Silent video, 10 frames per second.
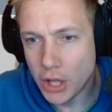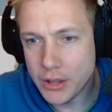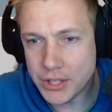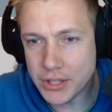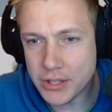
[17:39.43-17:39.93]

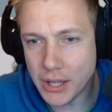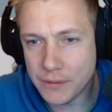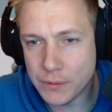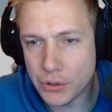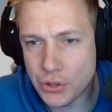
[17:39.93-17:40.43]
This is like
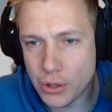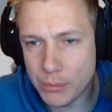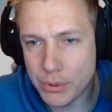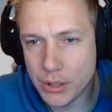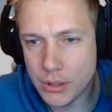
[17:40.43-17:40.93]

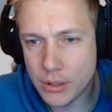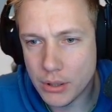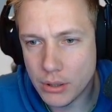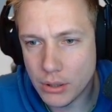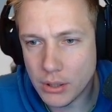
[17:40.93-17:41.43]
Photoshop.
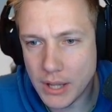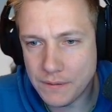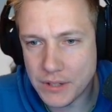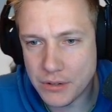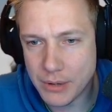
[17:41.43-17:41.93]
Lol,
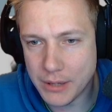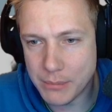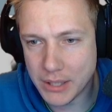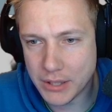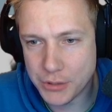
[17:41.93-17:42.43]
left and right
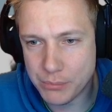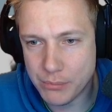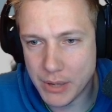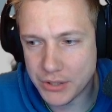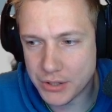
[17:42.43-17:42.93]

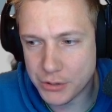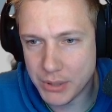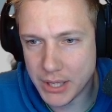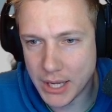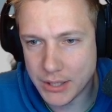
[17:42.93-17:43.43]
makes this
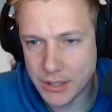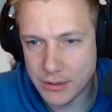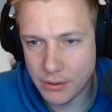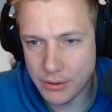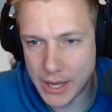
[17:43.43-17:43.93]
bigger. I didn't
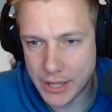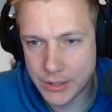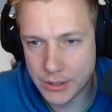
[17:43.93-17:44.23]
know that.